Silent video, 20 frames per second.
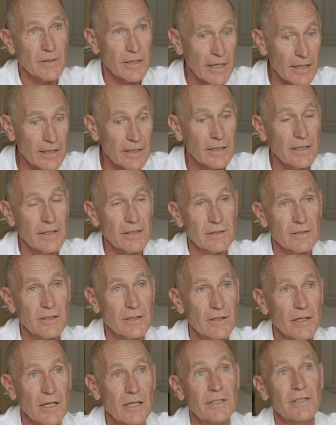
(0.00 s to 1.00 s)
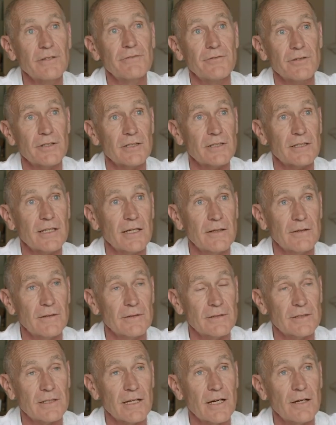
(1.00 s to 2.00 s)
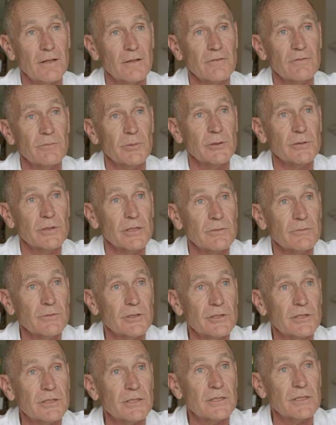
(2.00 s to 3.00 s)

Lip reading: is a different scale of building, which